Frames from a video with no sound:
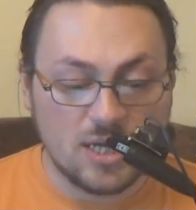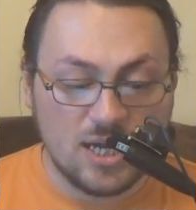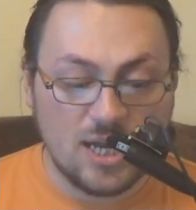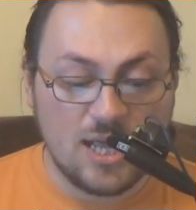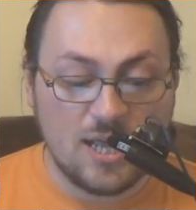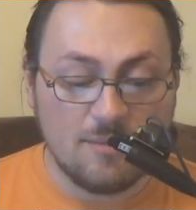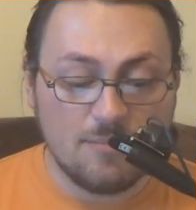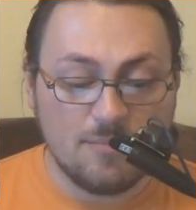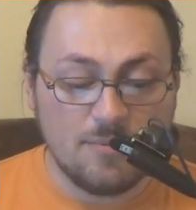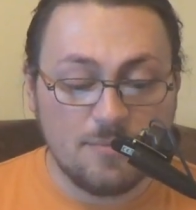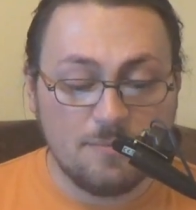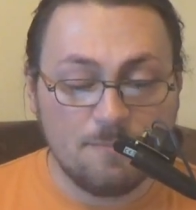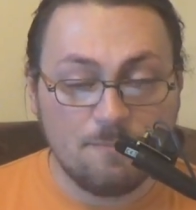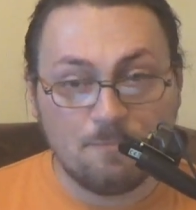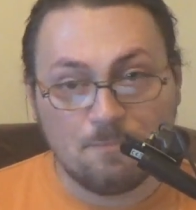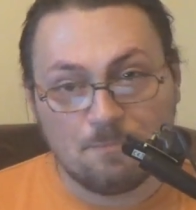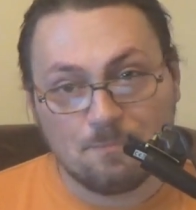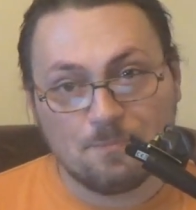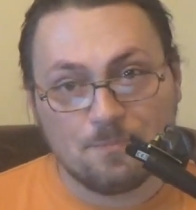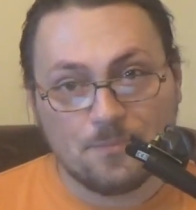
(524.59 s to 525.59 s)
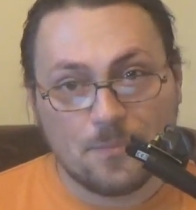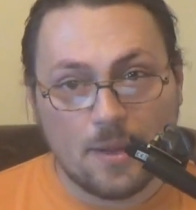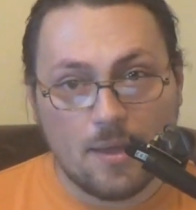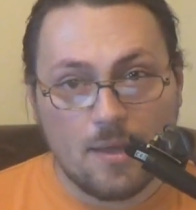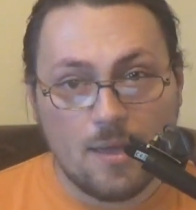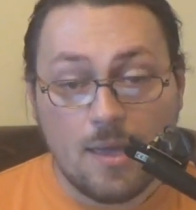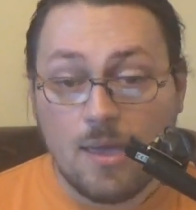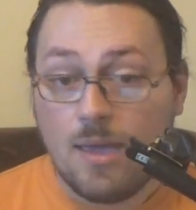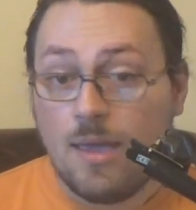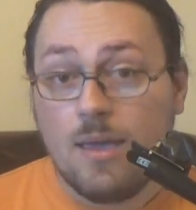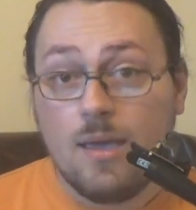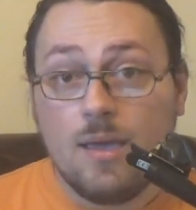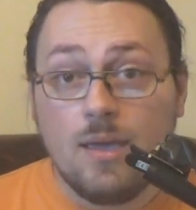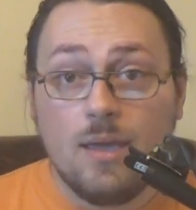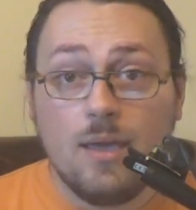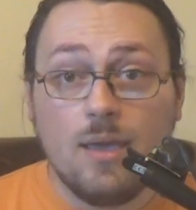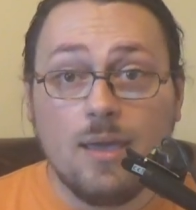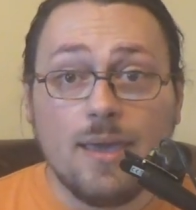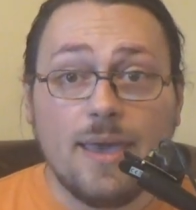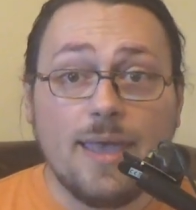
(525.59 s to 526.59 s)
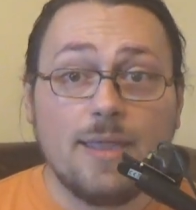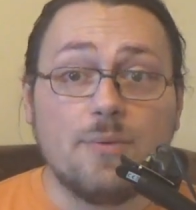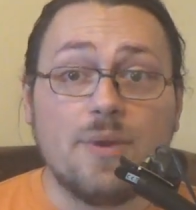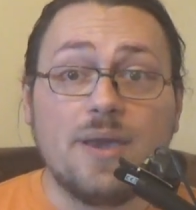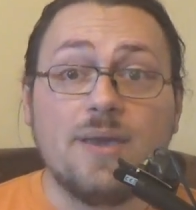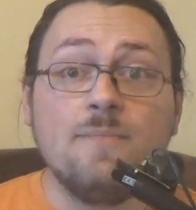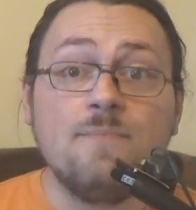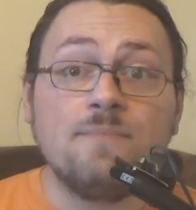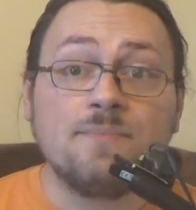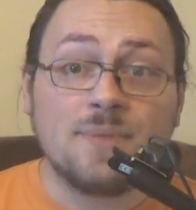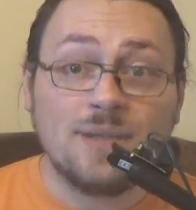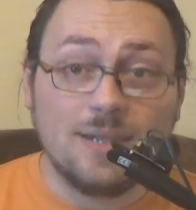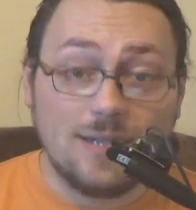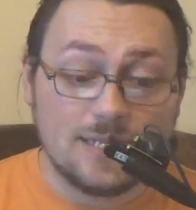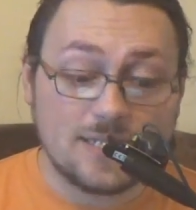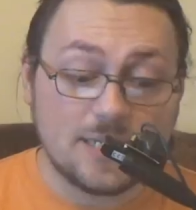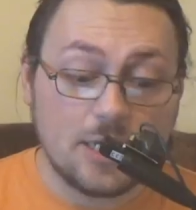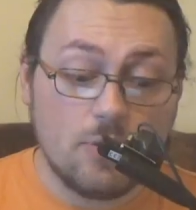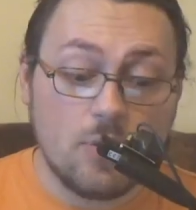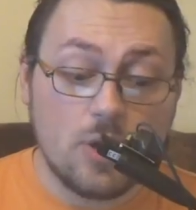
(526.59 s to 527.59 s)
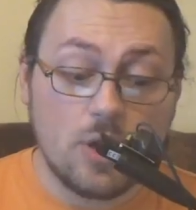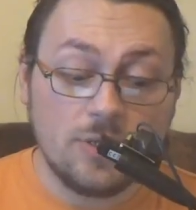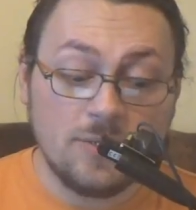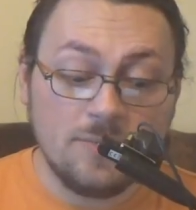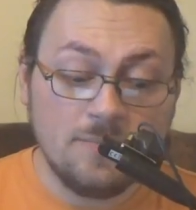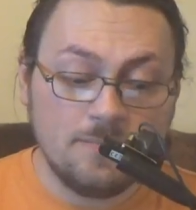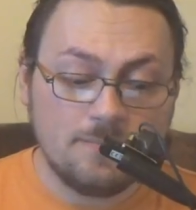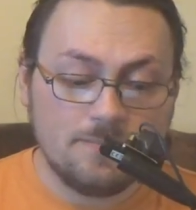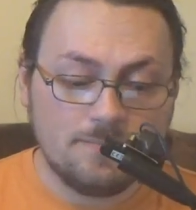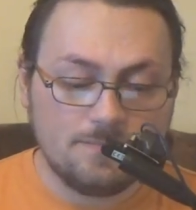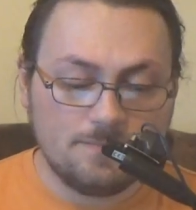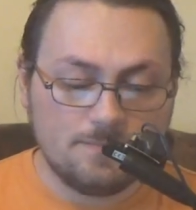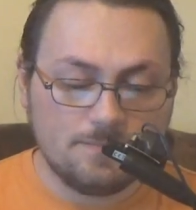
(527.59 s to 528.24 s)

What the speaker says: club. Anyway, let's go on.